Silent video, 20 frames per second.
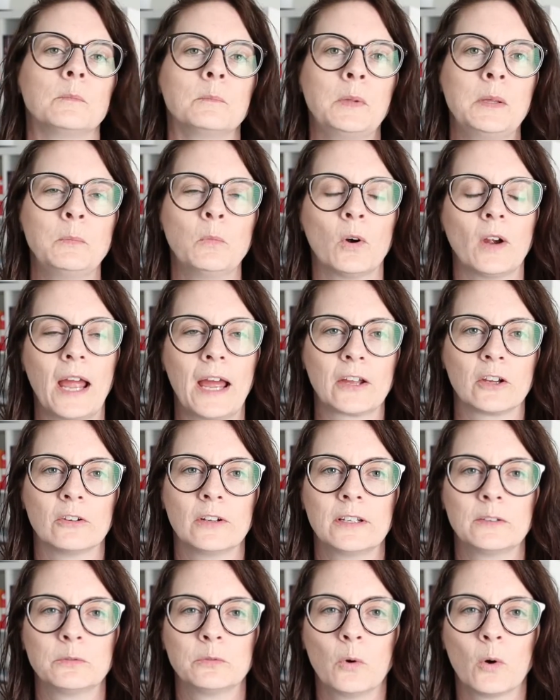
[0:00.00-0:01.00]
be more
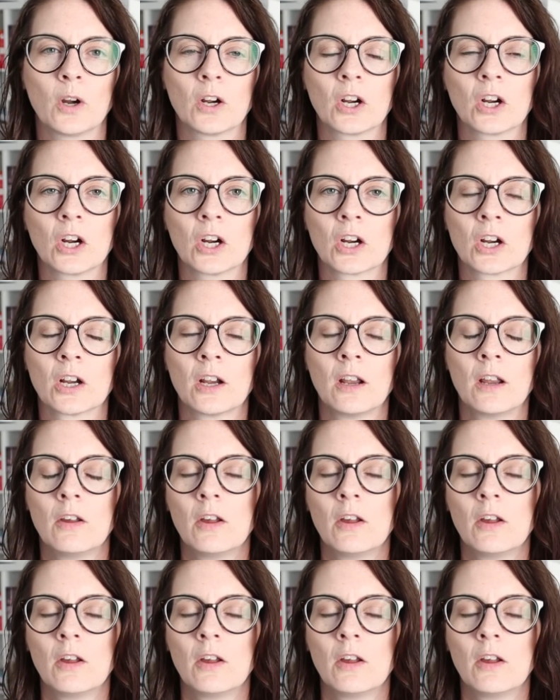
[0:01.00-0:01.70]
accurate for her